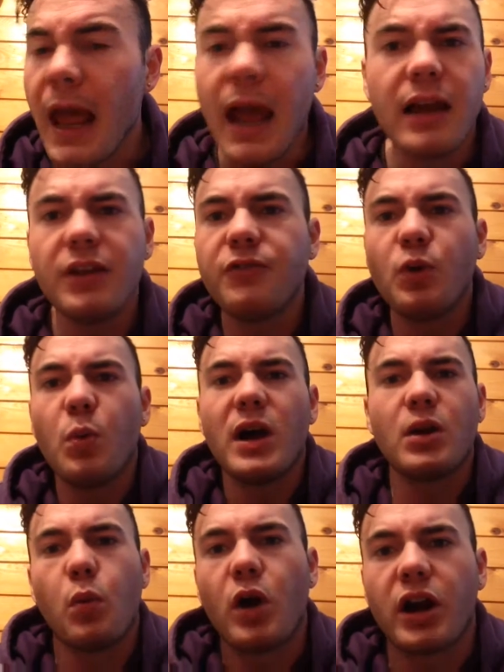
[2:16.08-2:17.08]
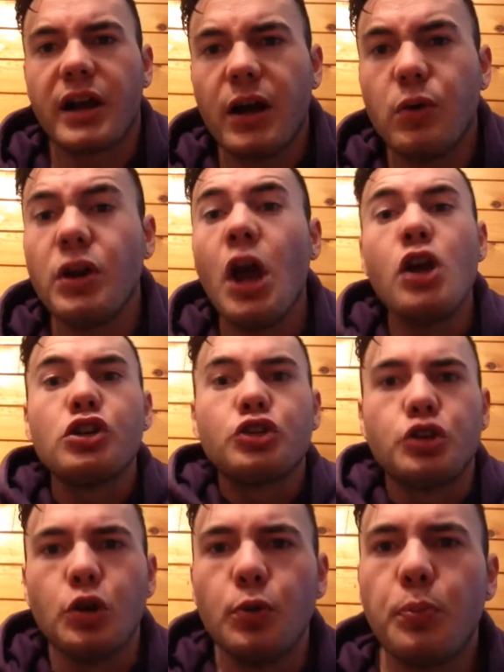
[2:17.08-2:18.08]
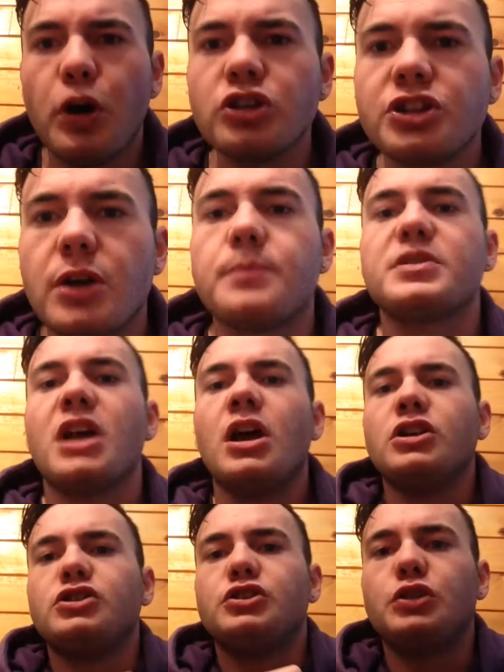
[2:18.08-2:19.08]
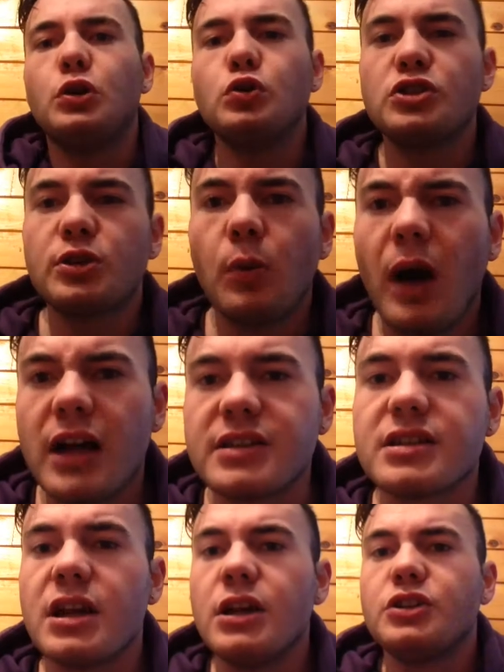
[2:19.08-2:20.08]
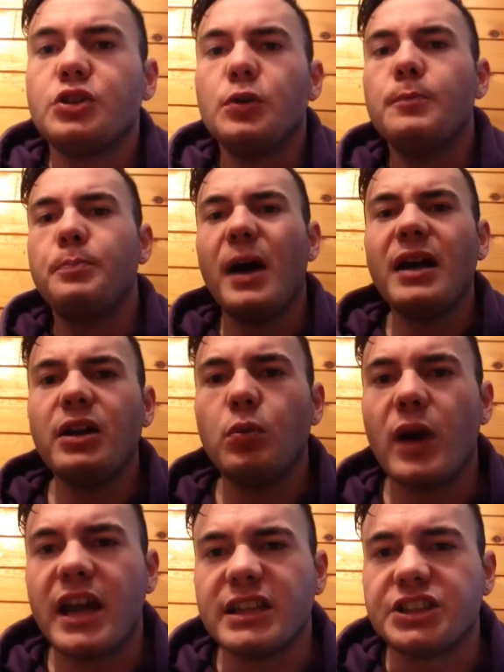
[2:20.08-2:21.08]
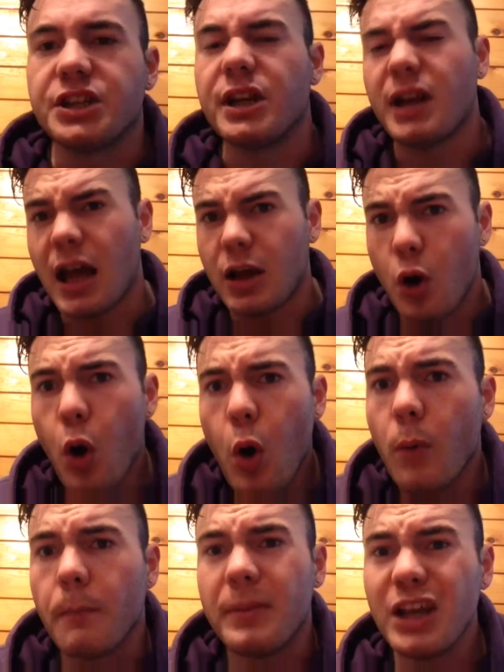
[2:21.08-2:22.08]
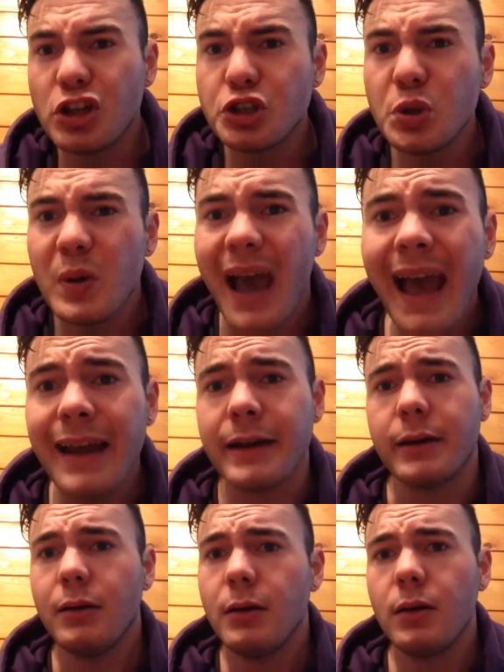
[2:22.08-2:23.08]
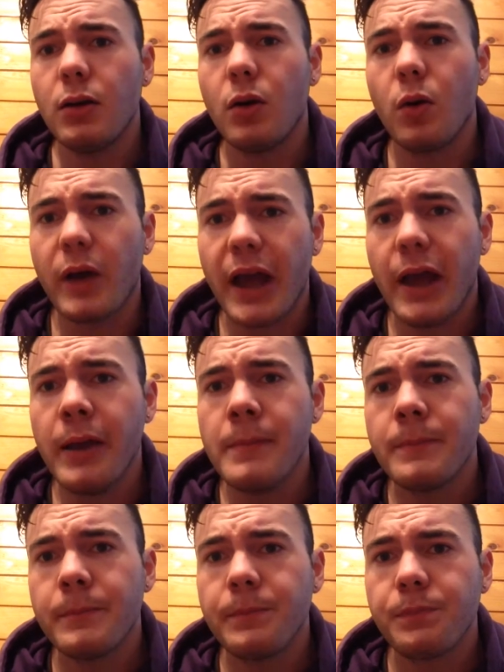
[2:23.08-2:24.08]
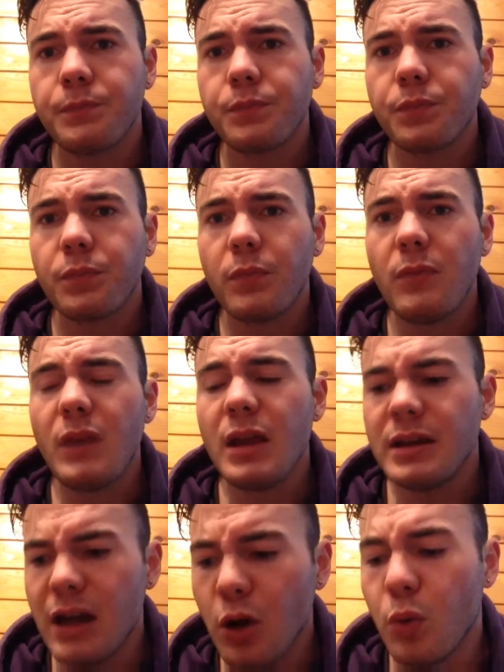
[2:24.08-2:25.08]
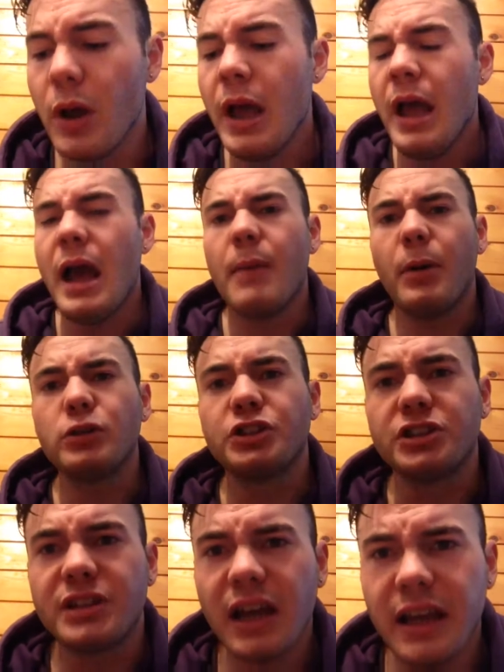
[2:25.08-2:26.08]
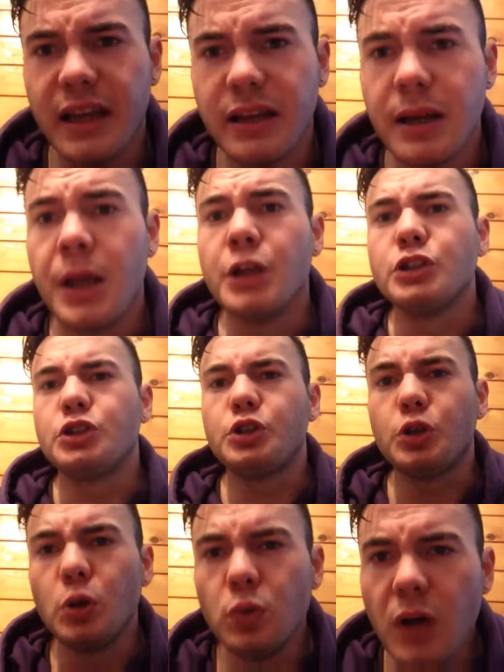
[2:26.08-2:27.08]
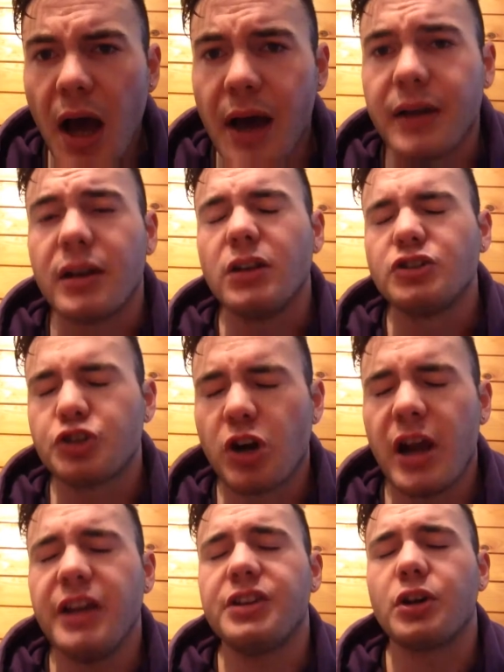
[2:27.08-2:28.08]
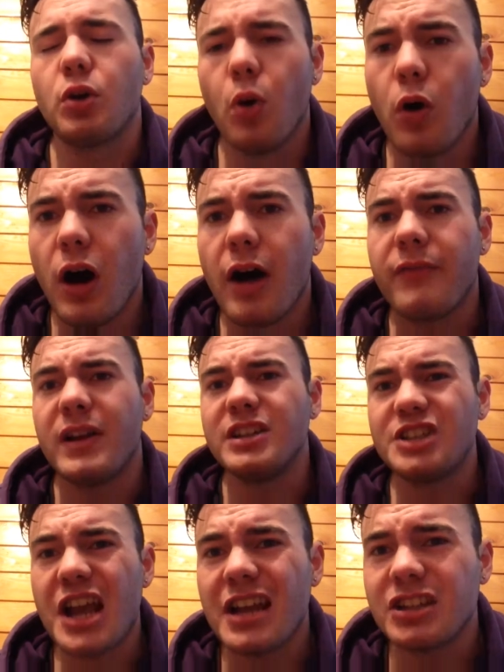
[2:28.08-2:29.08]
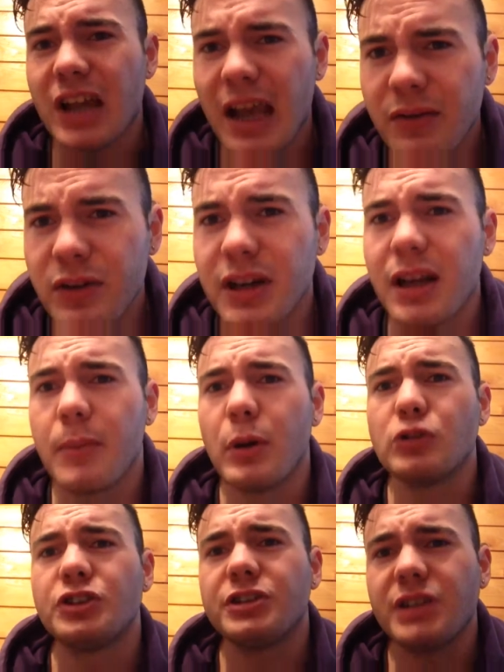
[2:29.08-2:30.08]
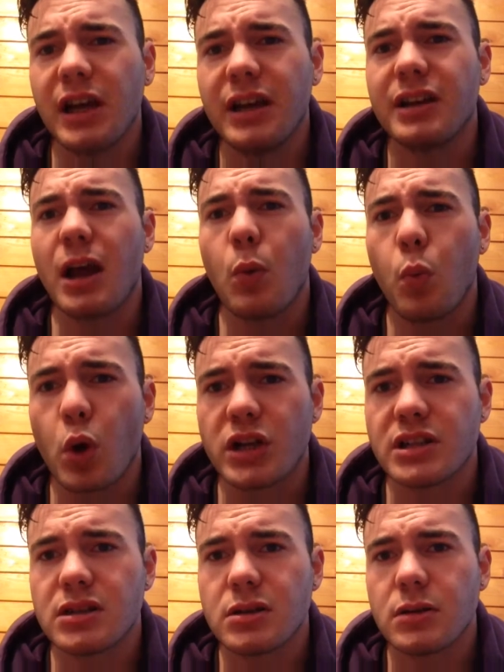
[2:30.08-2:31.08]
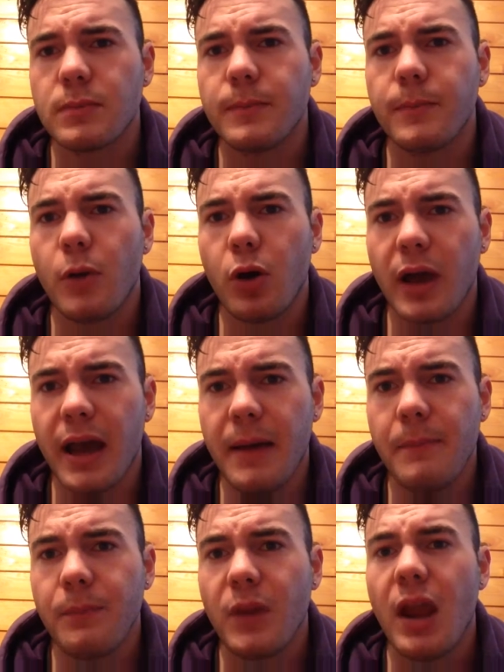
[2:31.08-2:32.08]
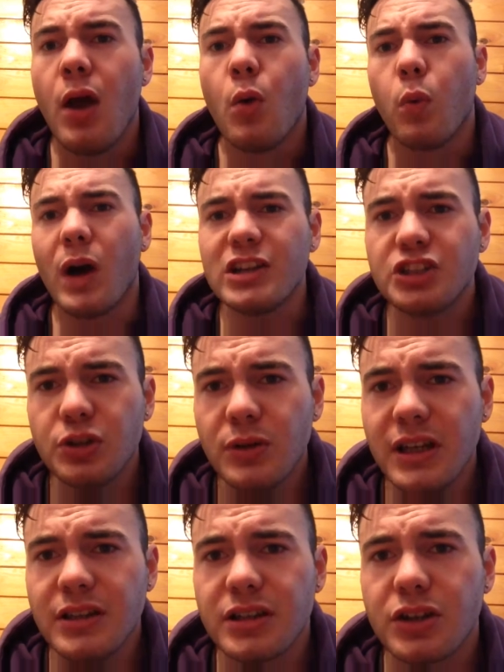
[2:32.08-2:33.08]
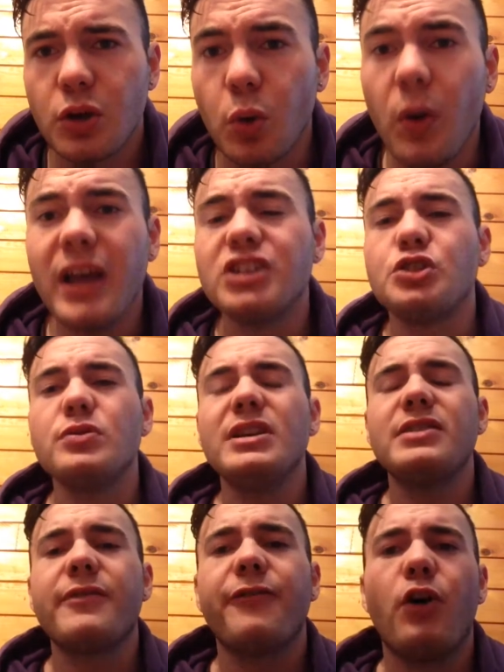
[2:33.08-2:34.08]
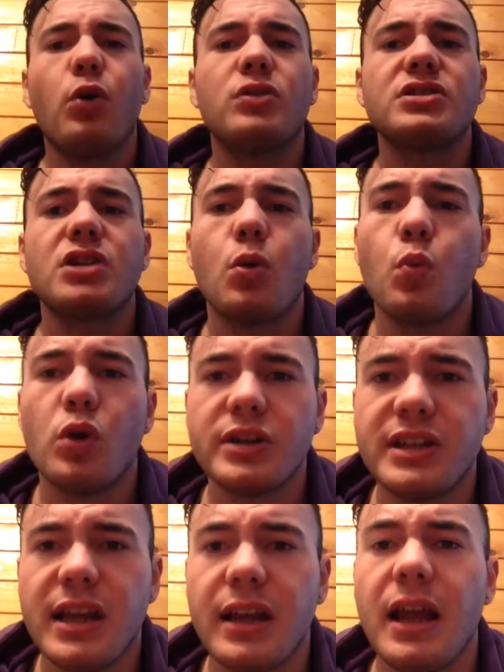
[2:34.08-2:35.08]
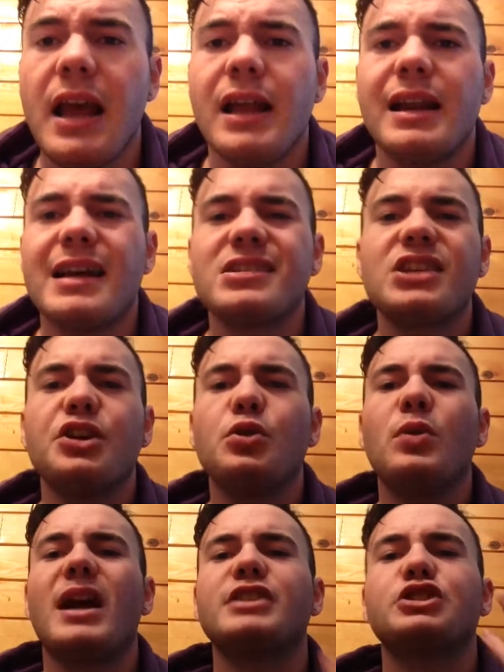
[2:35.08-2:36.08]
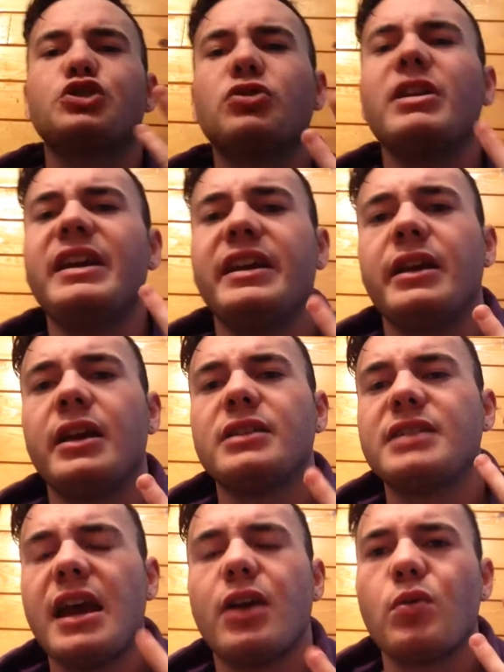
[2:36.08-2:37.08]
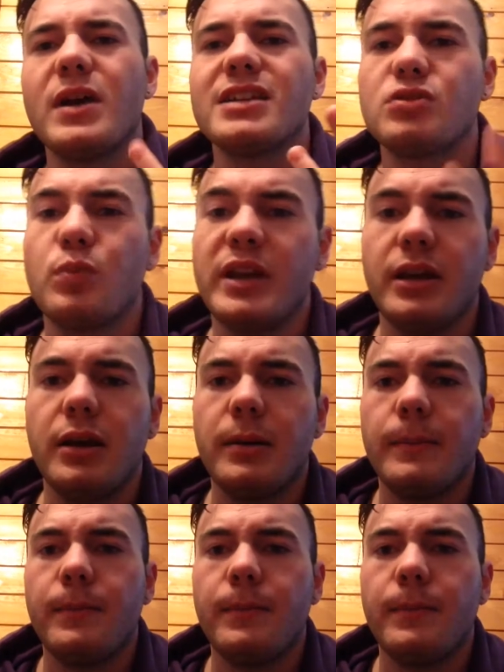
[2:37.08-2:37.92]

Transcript: And if you want to work out, do push-ups, do squats, do bodyweight shit at home, because you can, okay? Now, about your diet, do not try to go off and change everything about your diet at once, okay? What you need to do is you need to focus on one thing. Let's say you get 3 takeaways a week,